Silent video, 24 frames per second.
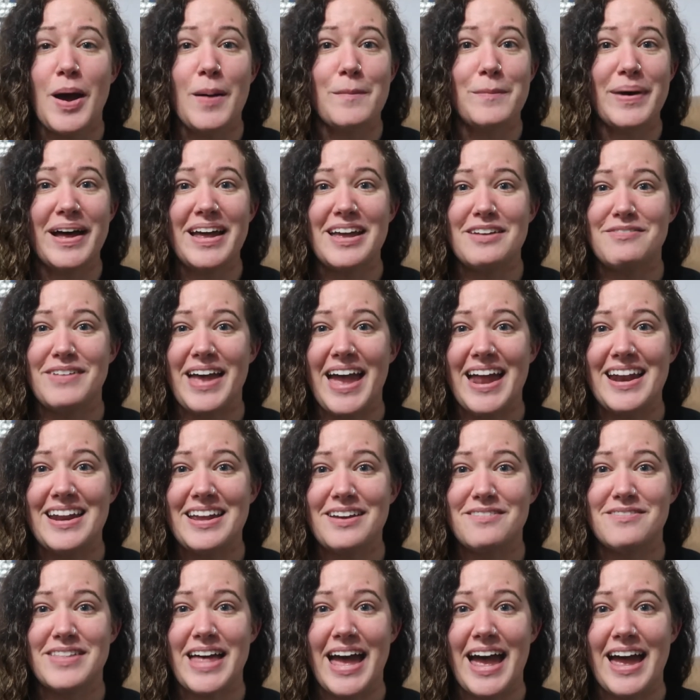But if any
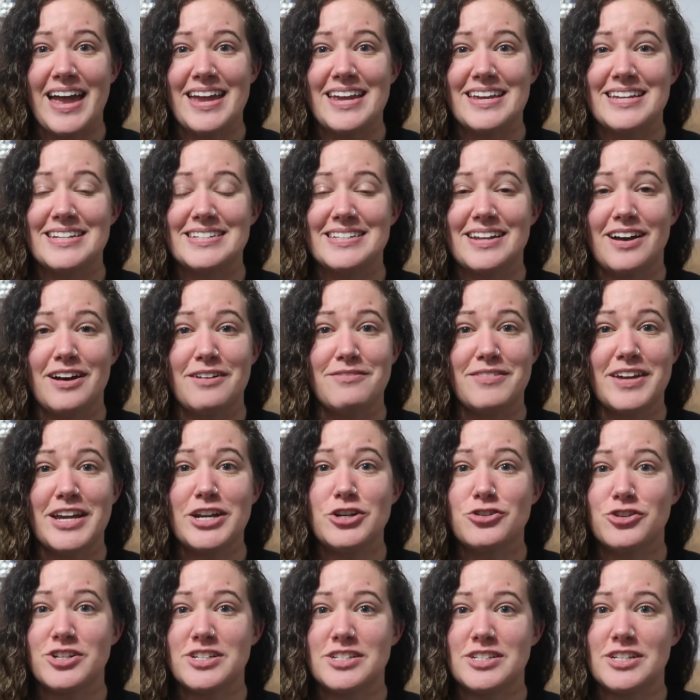of that is of
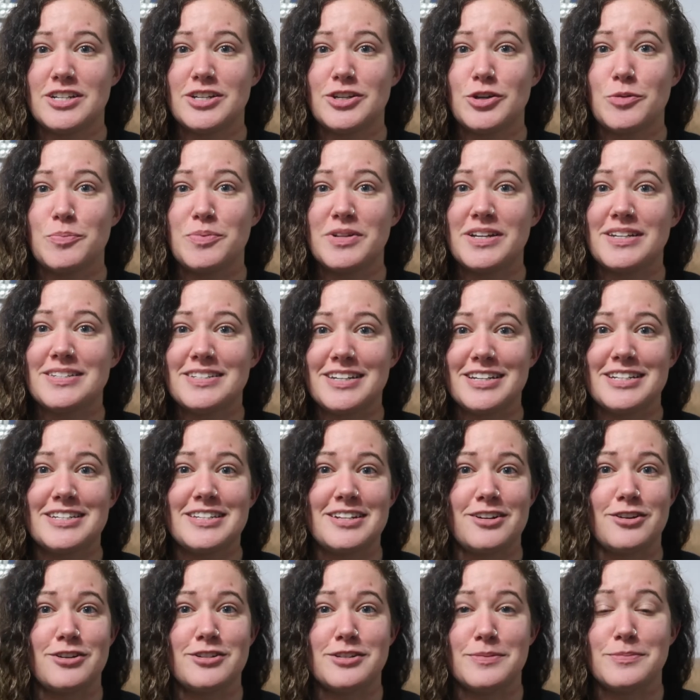interest to you, please
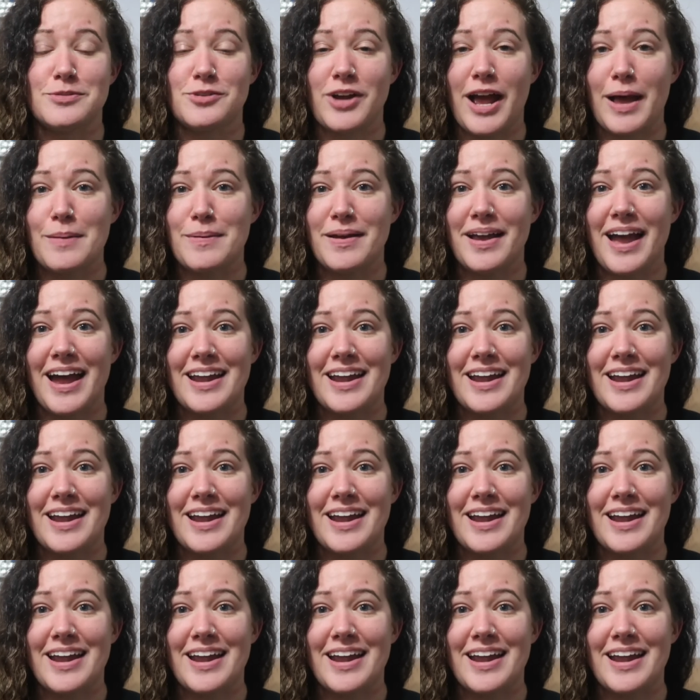consider subscribing.